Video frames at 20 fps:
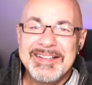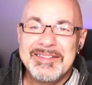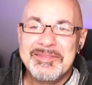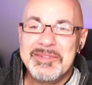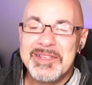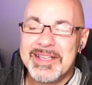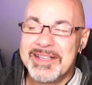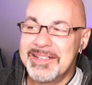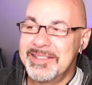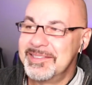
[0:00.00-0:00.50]

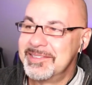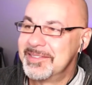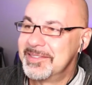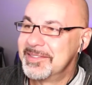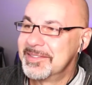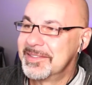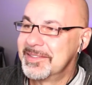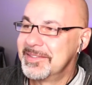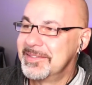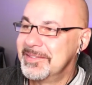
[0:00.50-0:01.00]

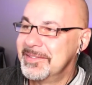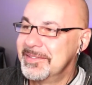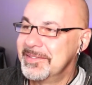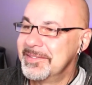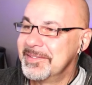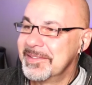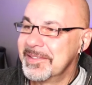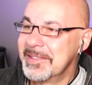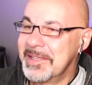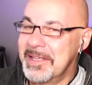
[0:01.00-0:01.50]
Because
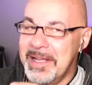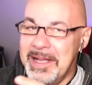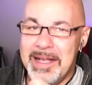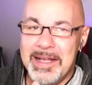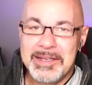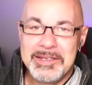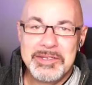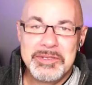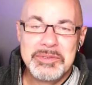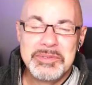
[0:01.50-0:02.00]

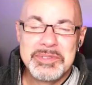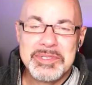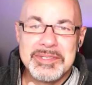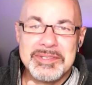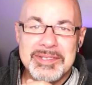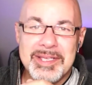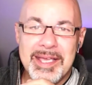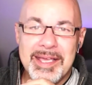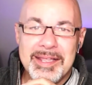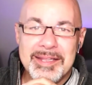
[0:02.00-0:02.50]
God
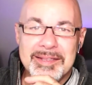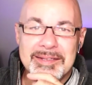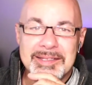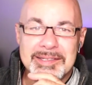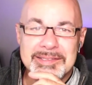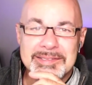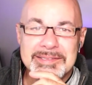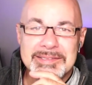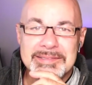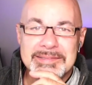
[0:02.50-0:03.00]
uses
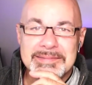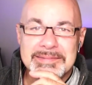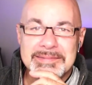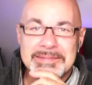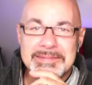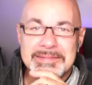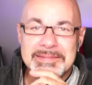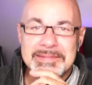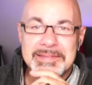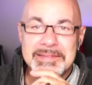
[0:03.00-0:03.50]
Catholics.
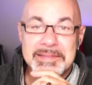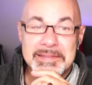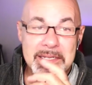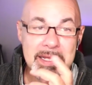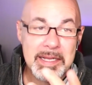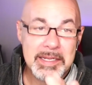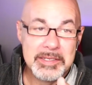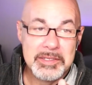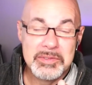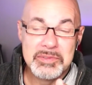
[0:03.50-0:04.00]
And
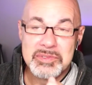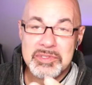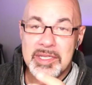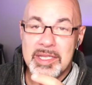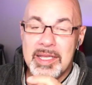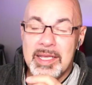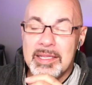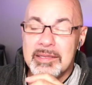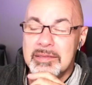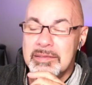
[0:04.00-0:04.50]
God used the
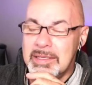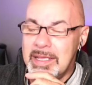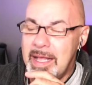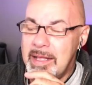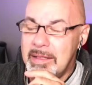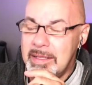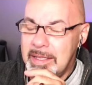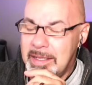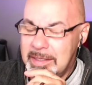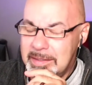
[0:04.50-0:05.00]
Catholic.
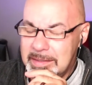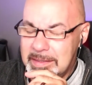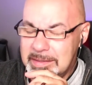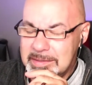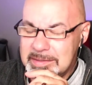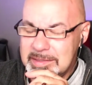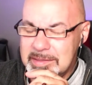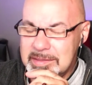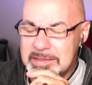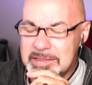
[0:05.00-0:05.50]
I'll
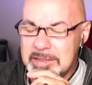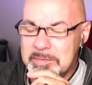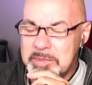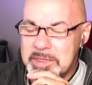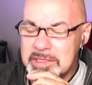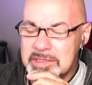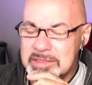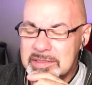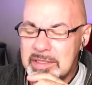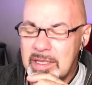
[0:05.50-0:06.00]
tell you
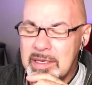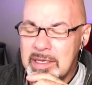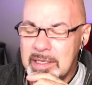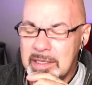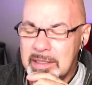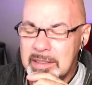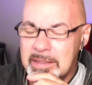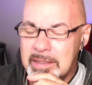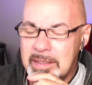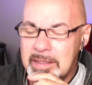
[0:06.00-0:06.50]
something stunning.
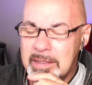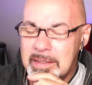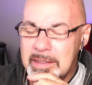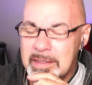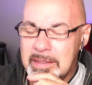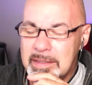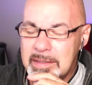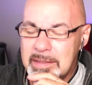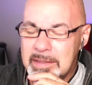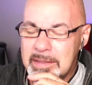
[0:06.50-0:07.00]

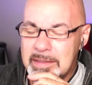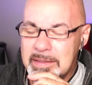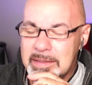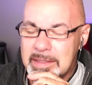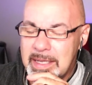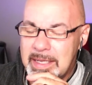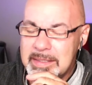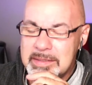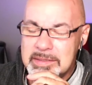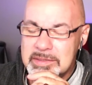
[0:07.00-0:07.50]

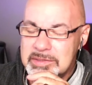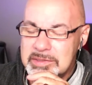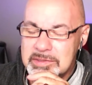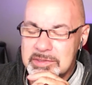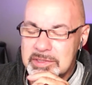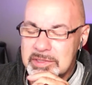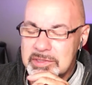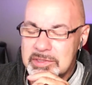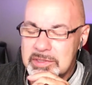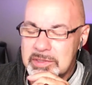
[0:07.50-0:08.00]
God doesn't
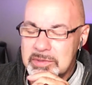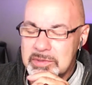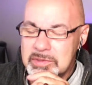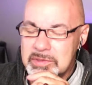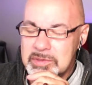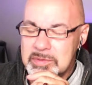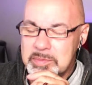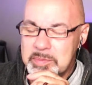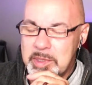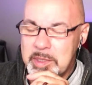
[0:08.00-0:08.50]
just
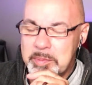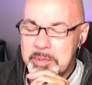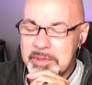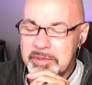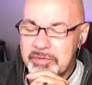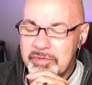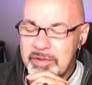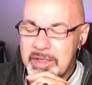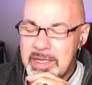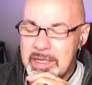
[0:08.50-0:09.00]
use people
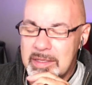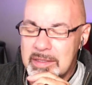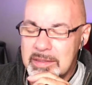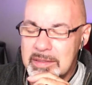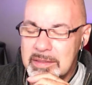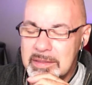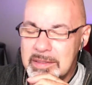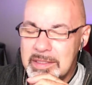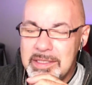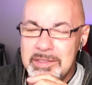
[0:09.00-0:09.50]
of faith.
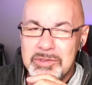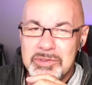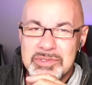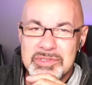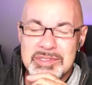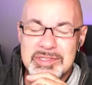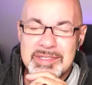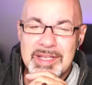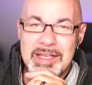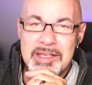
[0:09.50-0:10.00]
He
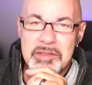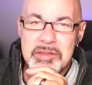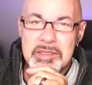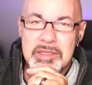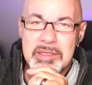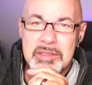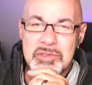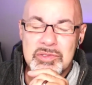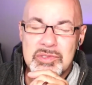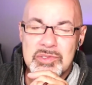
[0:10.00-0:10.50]
uses
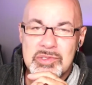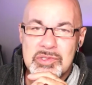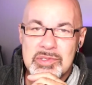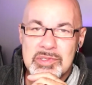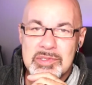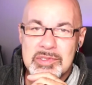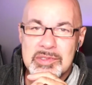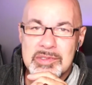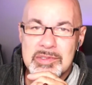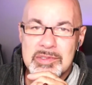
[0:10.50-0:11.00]
atheists.
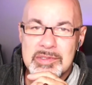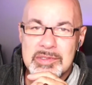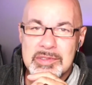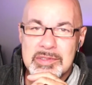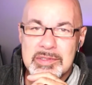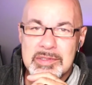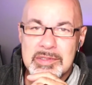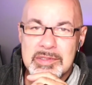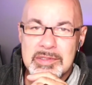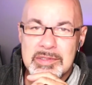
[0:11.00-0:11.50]

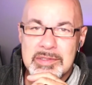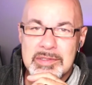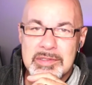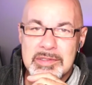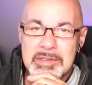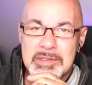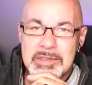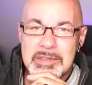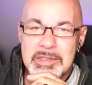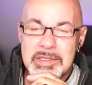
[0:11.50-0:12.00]

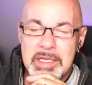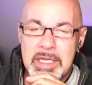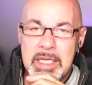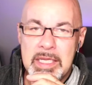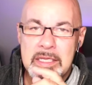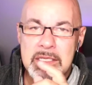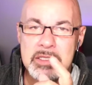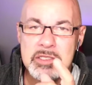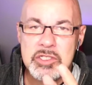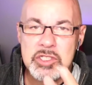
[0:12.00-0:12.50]

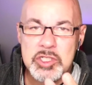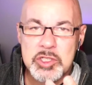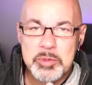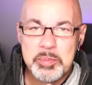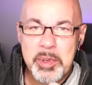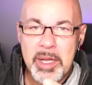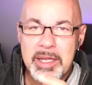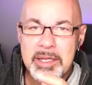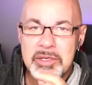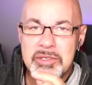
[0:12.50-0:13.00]
He
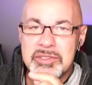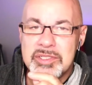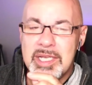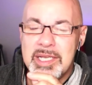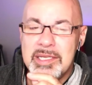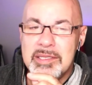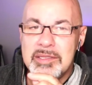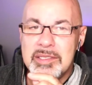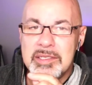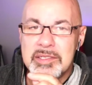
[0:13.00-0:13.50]
inspires
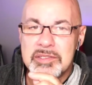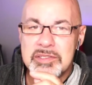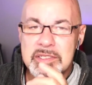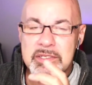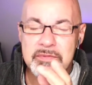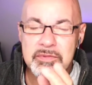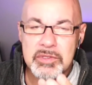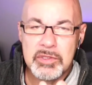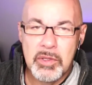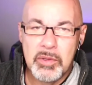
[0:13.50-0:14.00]
atheists,
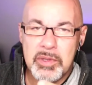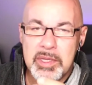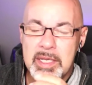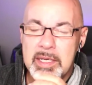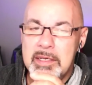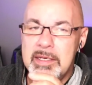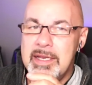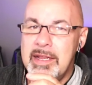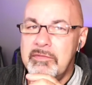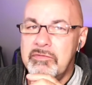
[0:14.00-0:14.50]
even though
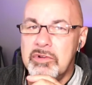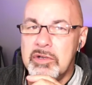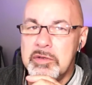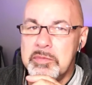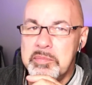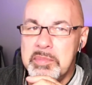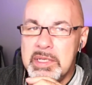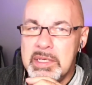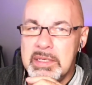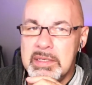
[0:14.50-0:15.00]
they'd never
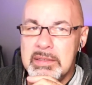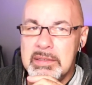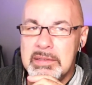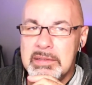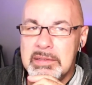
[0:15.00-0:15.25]
admit it.